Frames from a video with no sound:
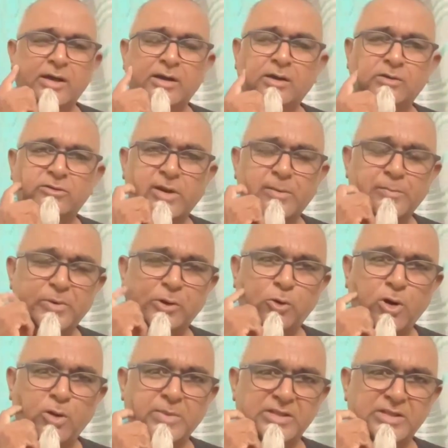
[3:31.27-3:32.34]
Uh, Tremper
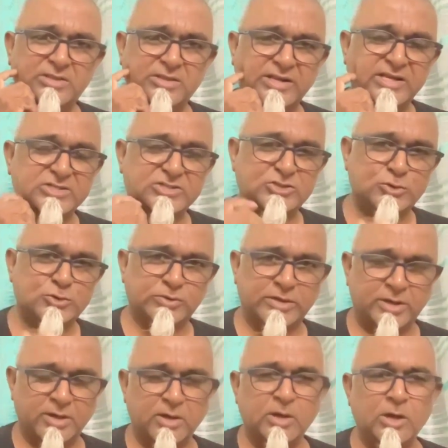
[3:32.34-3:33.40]
Longman three is to
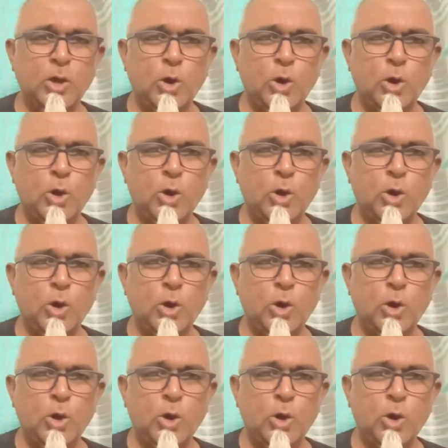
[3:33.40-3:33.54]
the